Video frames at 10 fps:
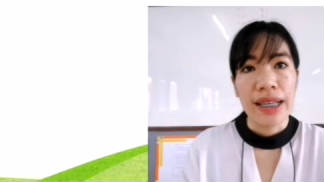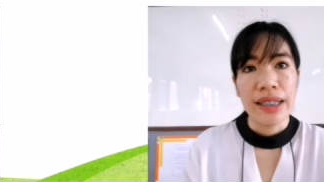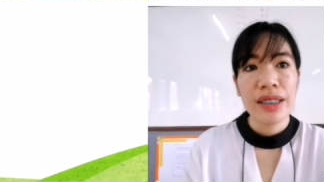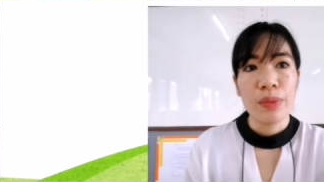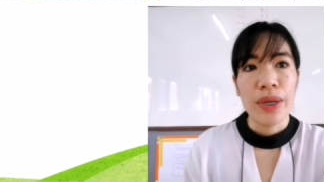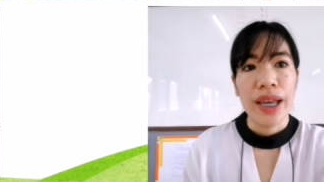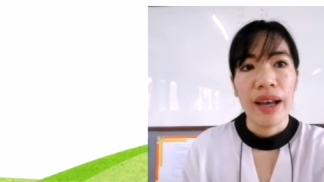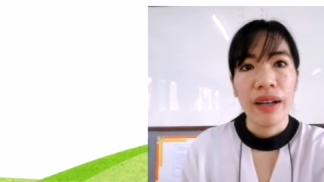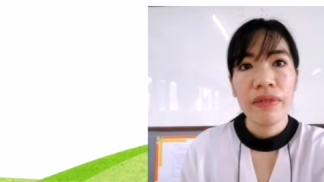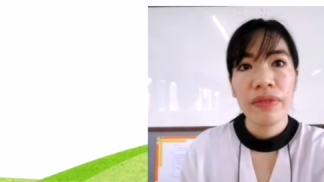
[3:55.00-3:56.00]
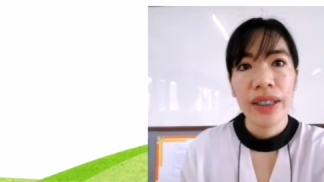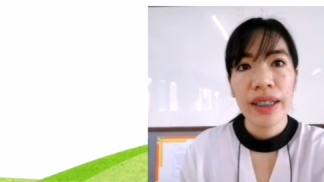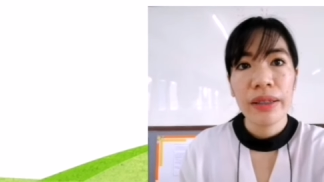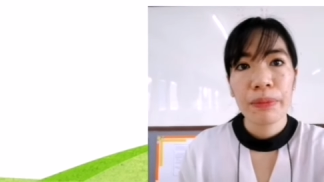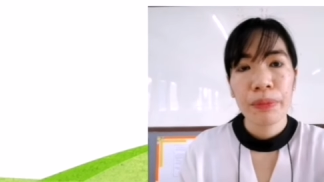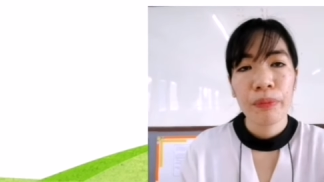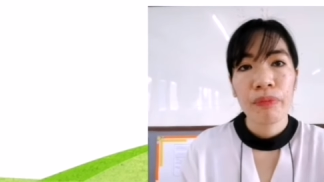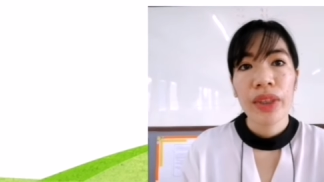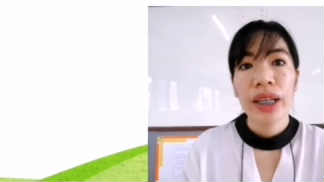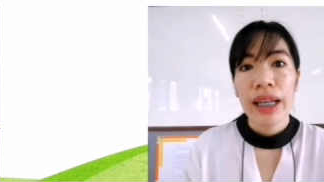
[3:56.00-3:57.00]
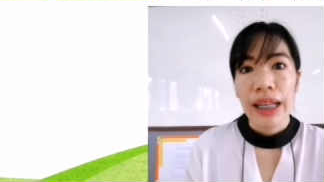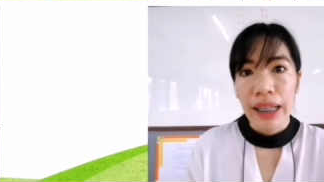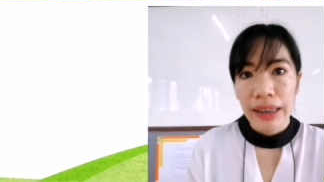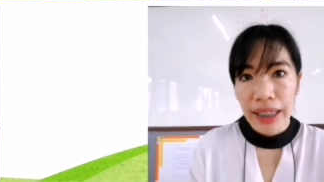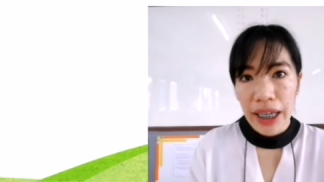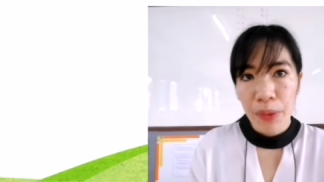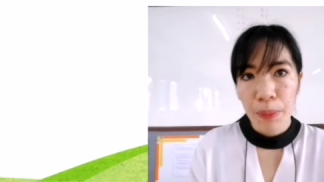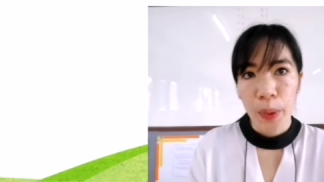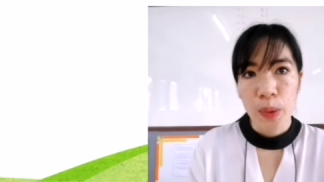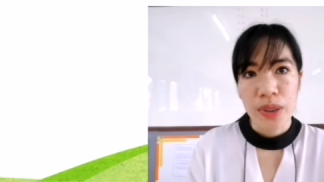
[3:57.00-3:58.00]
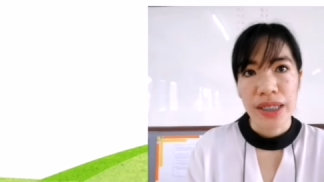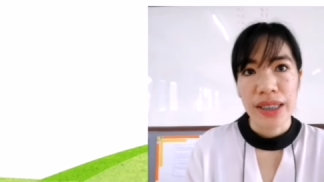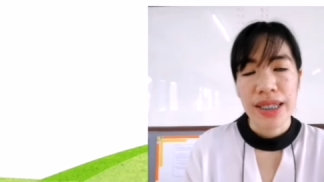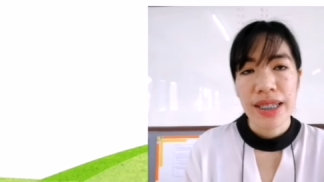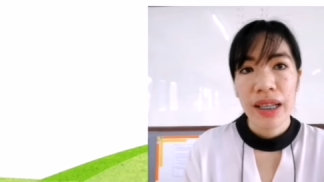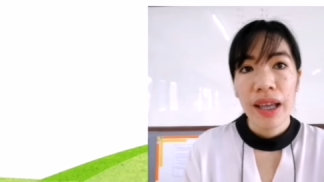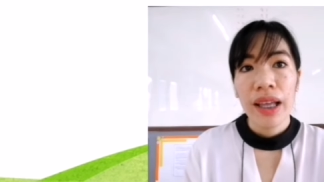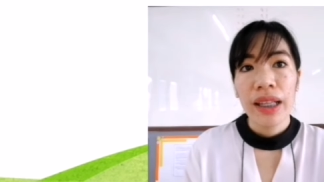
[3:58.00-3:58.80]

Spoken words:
is we have the decomposers.